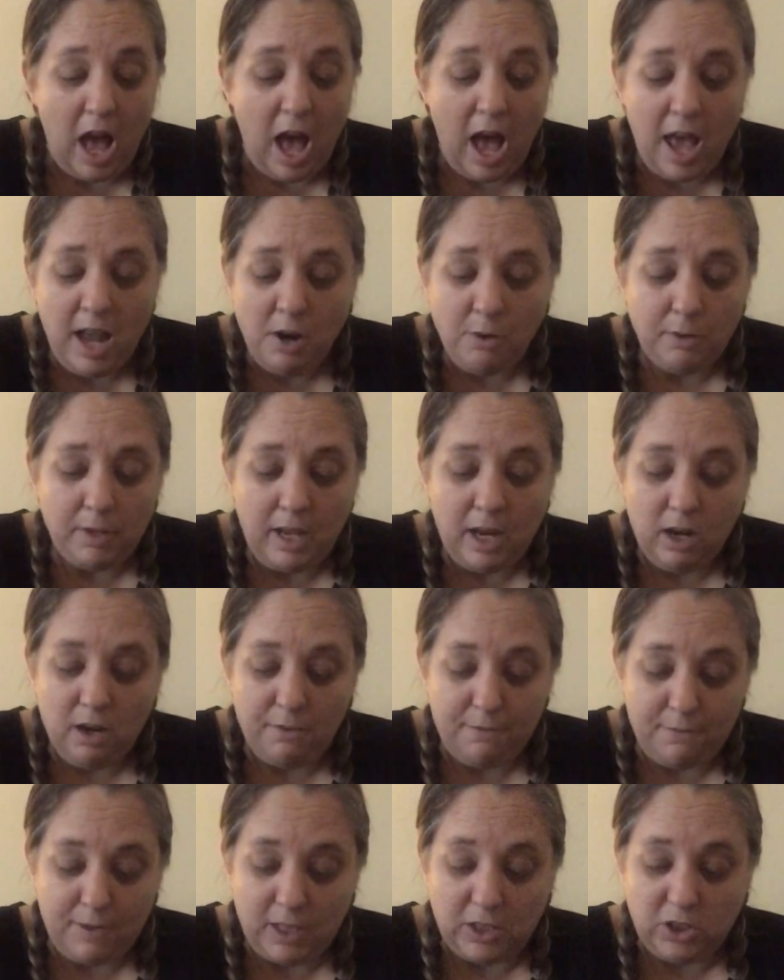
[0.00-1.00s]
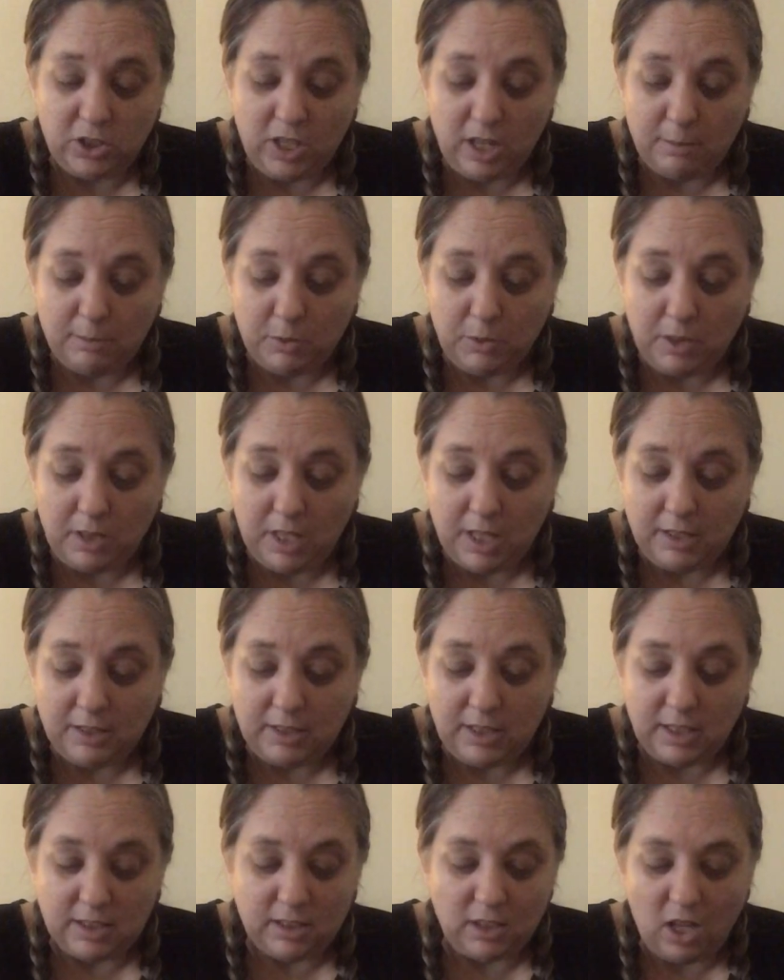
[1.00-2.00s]
"I don't care if Fudge comes with
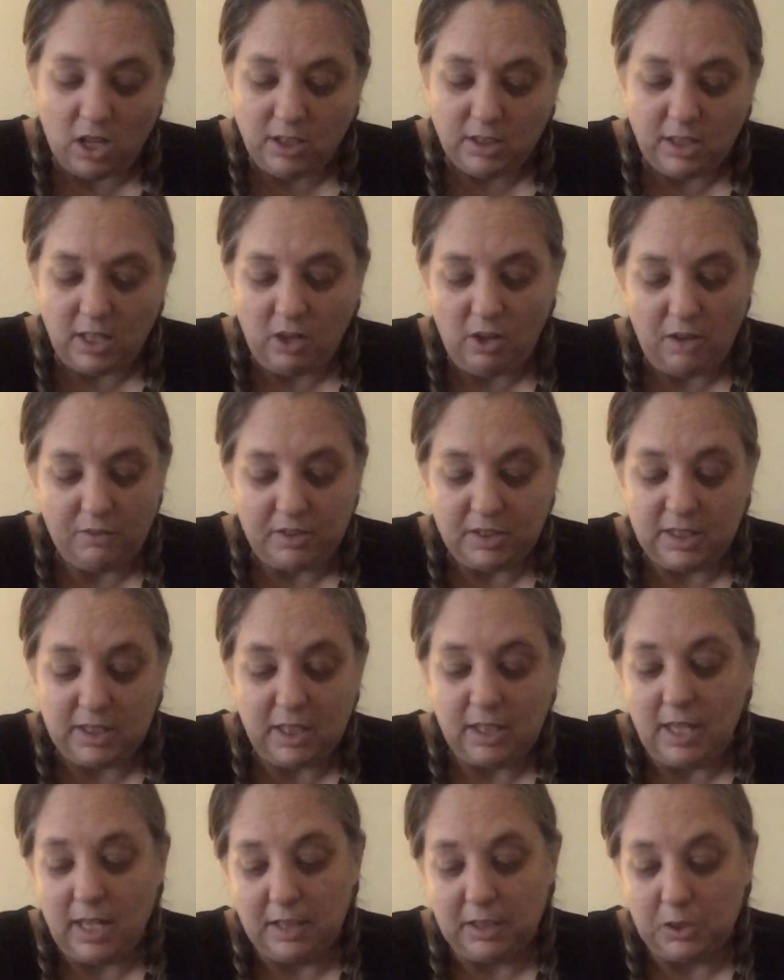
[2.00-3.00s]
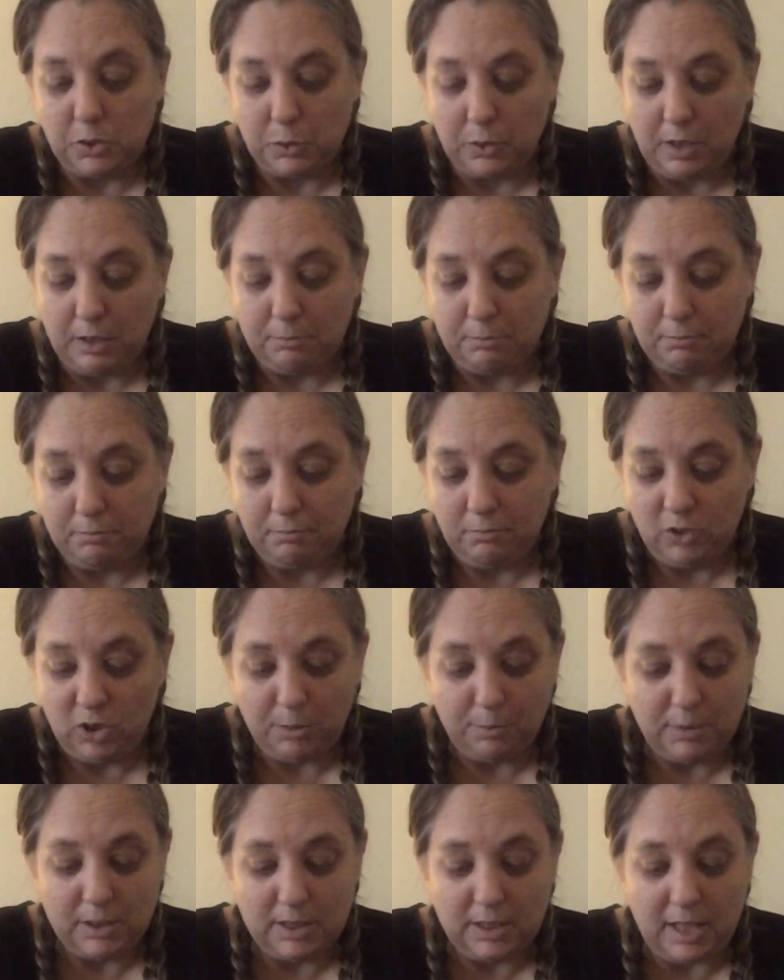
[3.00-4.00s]
us, as long as I don't have to sit next to him,"
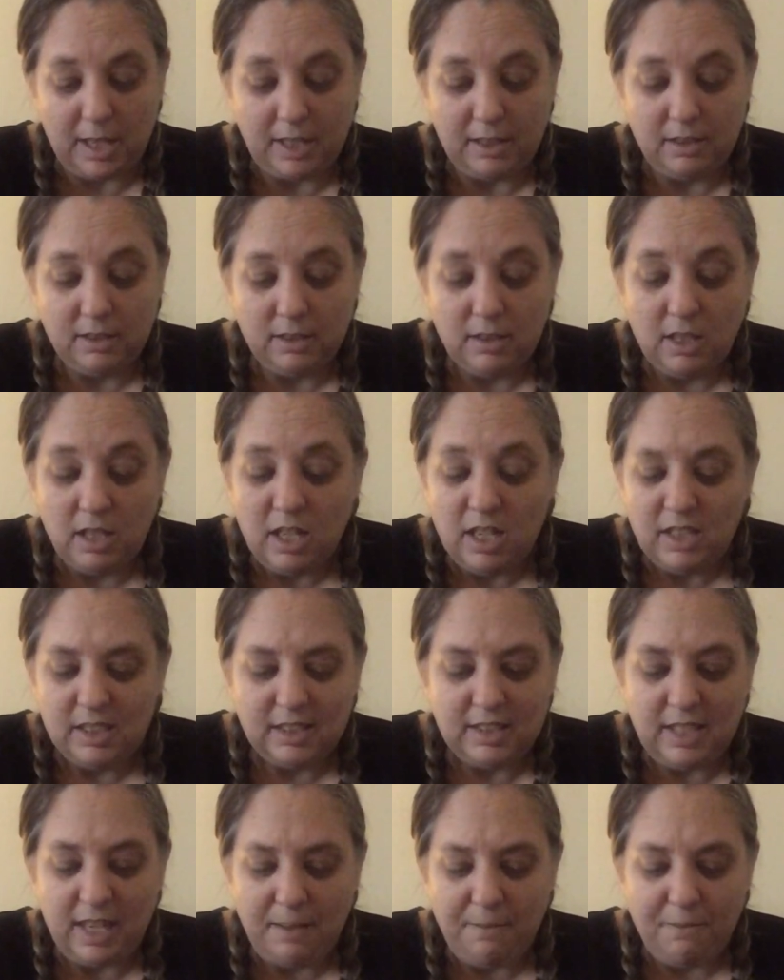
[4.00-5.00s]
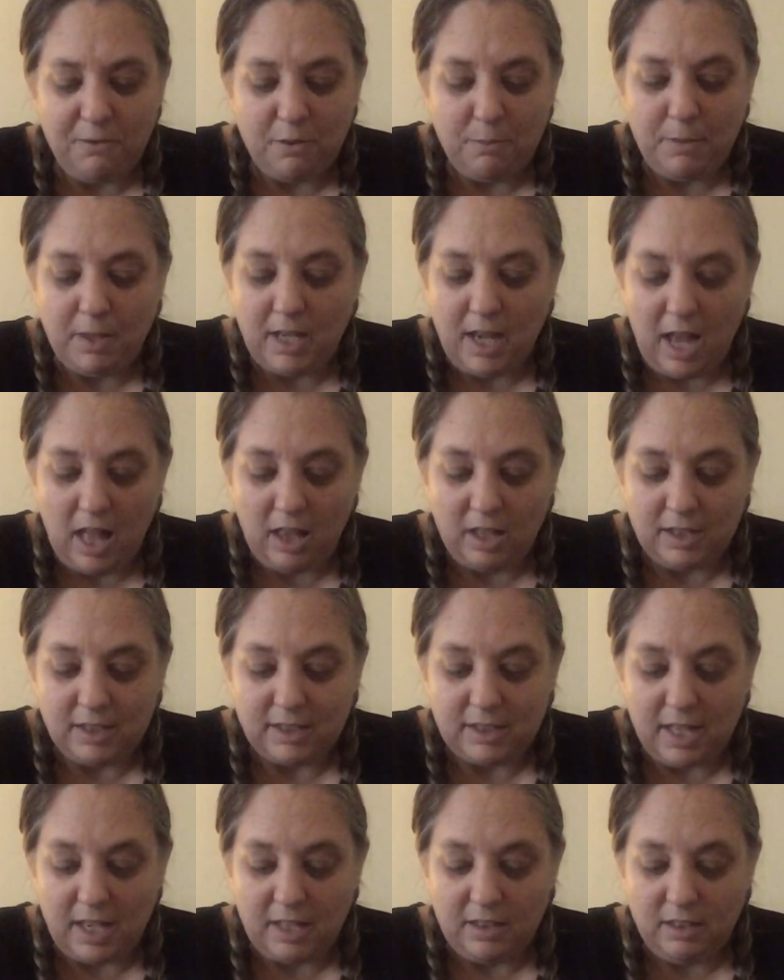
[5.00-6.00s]
Jimmy said. "Same for me,"
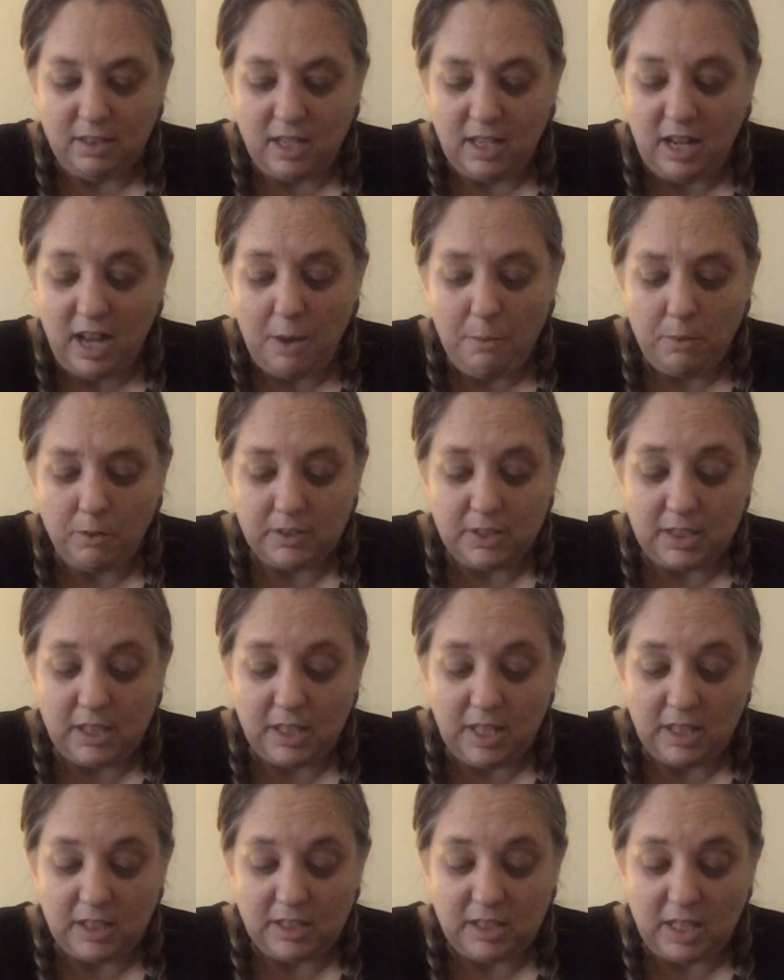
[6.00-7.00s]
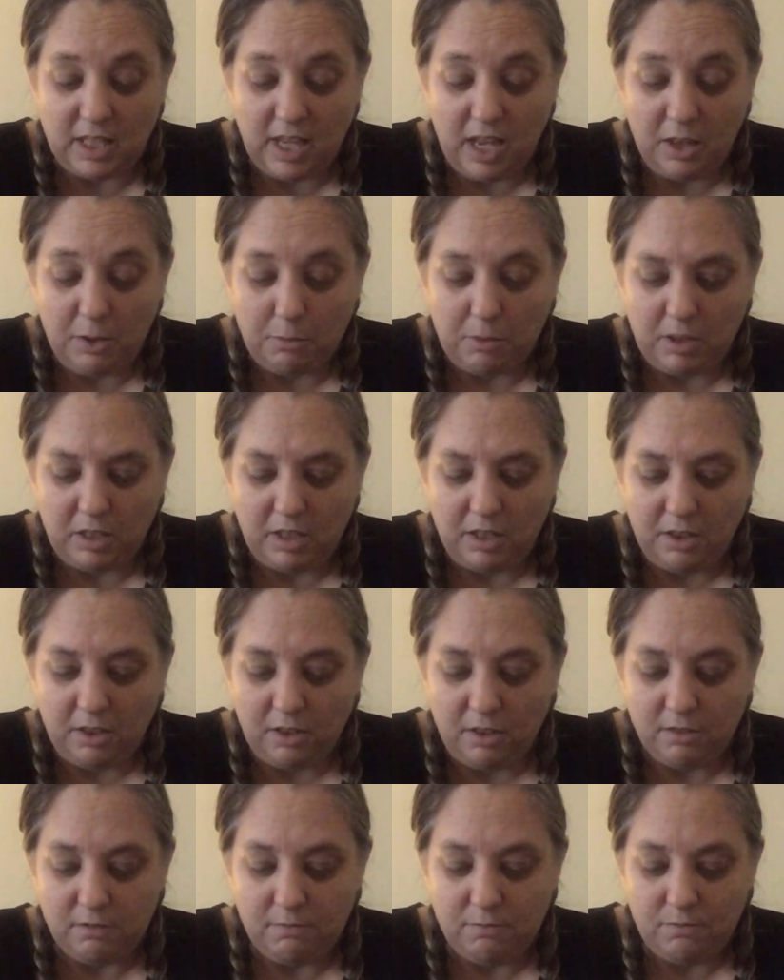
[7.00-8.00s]
Alex said, "and I won't sit next to the other one
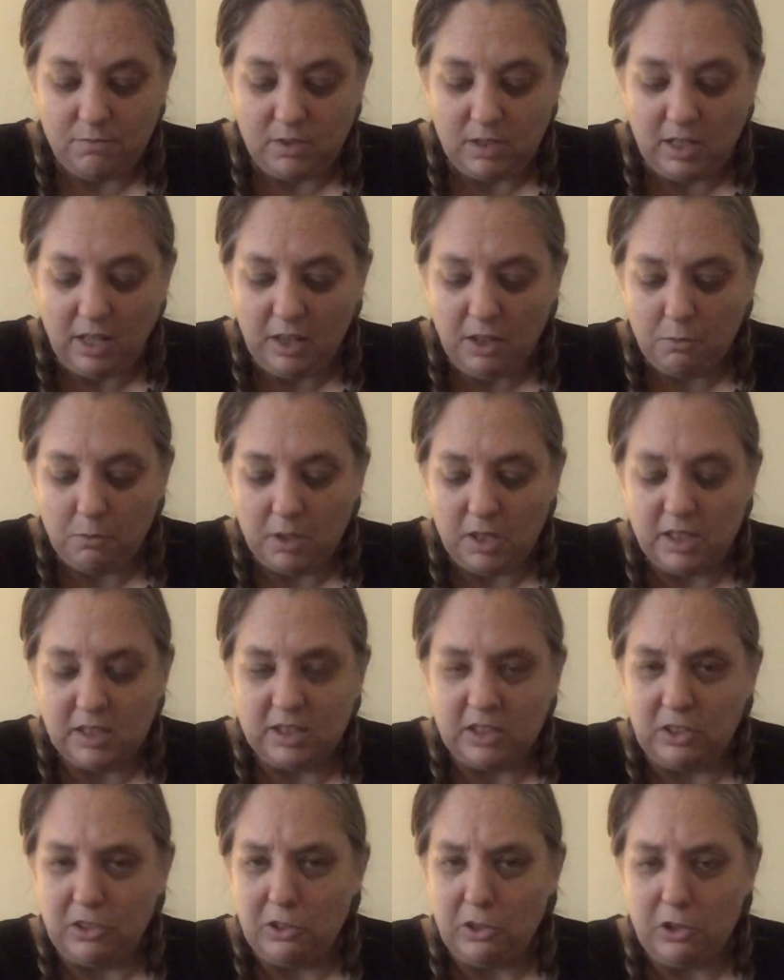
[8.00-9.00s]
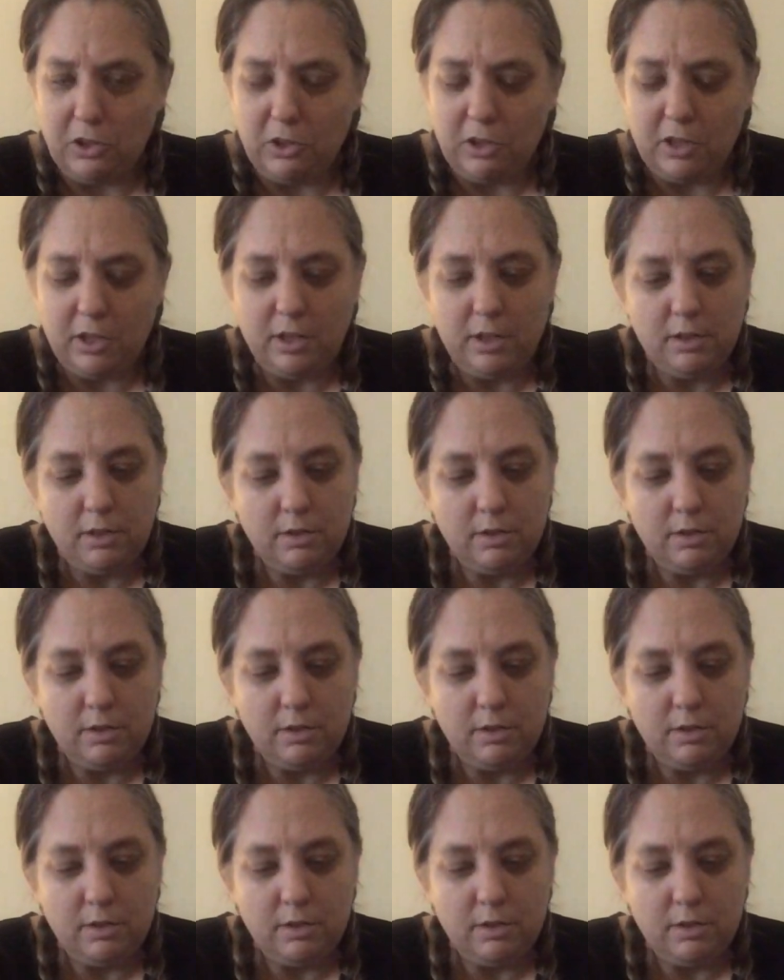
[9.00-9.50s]
either. The other one is a nerd."